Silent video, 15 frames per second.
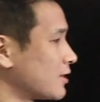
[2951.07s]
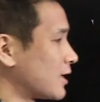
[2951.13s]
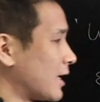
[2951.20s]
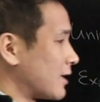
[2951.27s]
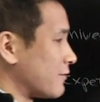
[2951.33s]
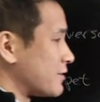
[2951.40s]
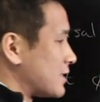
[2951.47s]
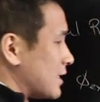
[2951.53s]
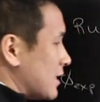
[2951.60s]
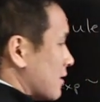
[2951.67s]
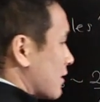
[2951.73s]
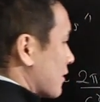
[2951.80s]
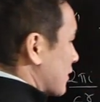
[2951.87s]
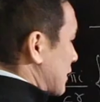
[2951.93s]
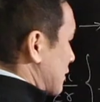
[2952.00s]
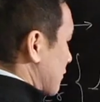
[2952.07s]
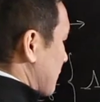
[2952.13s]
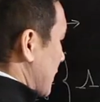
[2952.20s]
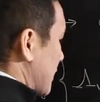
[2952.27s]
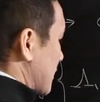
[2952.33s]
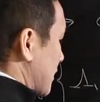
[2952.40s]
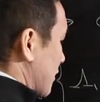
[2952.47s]
kind of see that this will
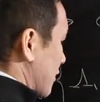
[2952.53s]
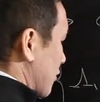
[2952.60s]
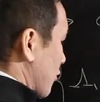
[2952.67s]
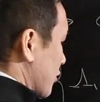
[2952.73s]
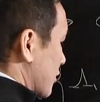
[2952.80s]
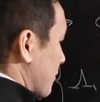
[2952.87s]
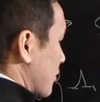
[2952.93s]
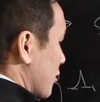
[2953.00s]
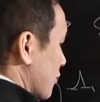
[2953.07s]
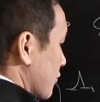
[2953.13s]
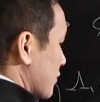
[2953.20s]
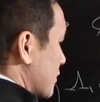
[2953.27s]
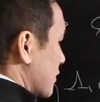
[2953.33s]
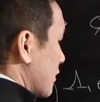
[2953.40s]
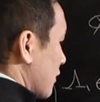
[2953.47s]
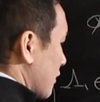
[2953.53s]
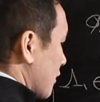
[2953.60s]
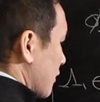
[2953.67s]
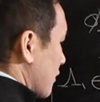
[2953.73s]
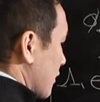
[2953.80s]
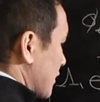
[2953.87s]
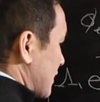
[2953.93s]
basically going to produce
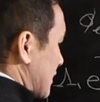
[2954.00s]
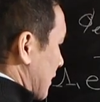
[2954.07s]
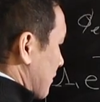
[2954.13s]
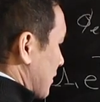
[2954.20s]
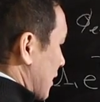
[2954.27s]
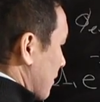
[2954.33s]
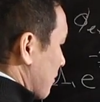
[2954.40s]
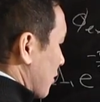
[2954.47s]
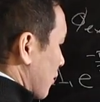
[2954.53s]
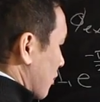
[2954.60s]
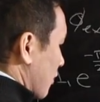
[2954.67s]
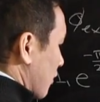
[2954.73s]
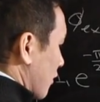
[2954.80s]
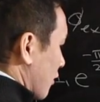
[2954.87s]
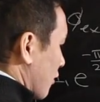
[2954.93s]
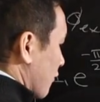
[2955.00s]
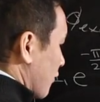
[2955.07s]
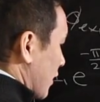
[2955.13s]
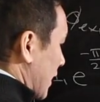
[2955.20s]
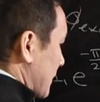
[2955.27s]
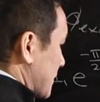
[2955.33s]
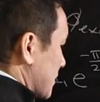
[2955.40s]
some number over
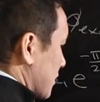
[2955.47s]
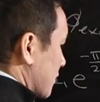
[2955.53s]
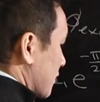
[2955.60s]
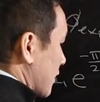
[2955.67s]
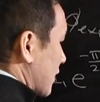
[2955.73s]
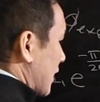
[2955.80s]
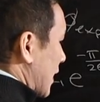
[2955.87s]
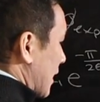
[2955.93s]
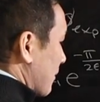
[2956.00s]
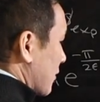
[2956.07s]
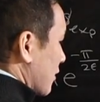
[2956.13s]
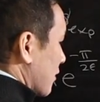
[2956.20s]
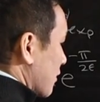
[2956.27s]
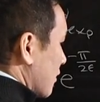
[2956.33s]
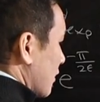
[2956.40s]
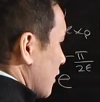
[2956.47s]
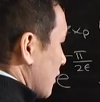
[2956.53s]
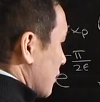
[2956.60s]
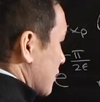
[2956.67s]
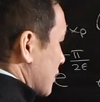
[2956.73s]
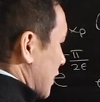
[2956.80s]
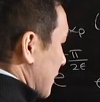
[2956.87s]
epsilon to the gamma
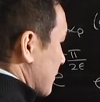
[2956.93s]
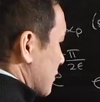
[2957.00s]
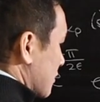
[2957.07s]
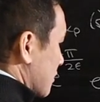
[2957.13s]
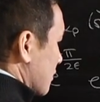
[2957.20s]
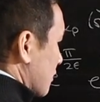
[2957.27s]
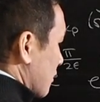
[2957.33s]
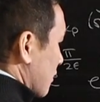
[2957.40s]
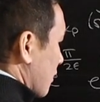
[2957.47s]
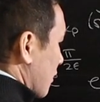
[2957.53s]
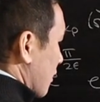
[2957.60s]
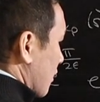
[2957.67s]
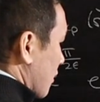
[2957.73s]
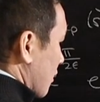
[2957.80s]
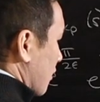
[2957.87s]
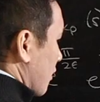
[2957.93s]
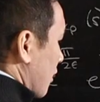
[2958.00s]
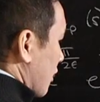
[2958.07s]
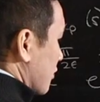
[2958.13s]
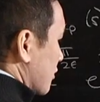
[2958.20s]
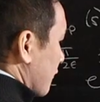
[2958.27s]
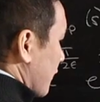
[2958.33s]
times
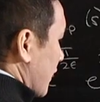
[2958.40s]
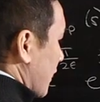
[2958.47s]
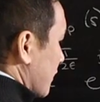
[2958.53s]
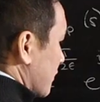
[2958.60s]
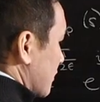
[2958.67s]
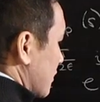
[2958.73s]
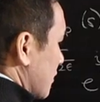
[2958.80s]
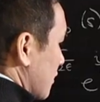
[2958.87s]
cosh of s